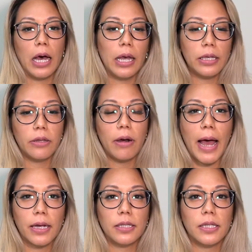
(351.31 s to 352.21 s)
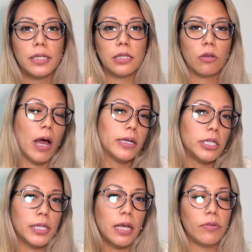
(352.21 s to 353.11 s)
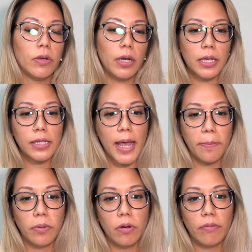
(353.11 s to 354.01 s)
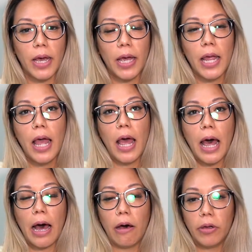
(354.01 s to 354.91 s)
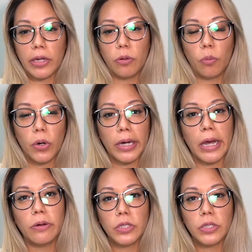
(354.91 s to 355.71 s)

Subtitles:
either axis. So I just gave you an example of that, how it could work out.